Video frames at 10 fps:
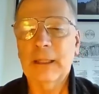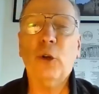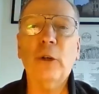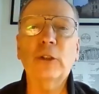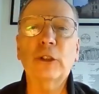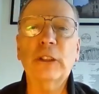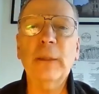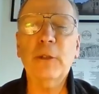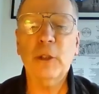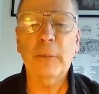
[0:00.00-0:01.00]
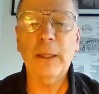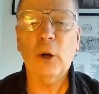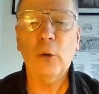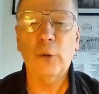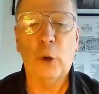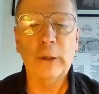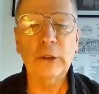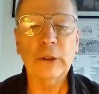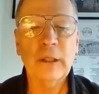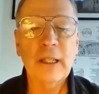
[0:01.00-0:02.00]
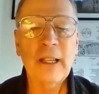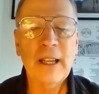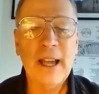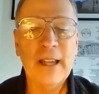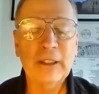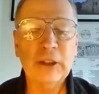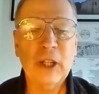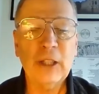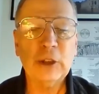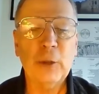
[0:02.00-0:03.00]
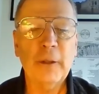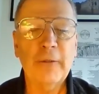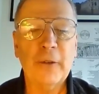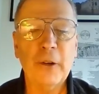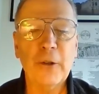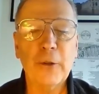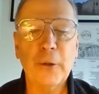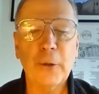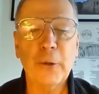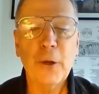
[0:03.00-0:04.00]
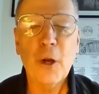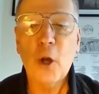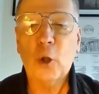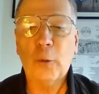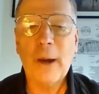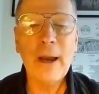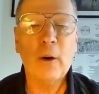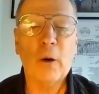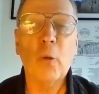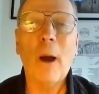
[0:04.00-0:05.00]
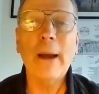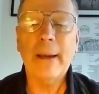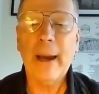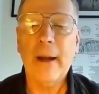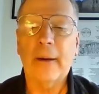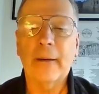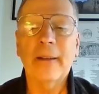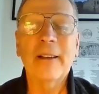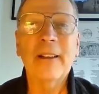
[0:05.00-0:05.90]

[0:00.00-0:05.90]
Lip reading: Its origin seems to be Old Norse and is thought to refer to gray or white hair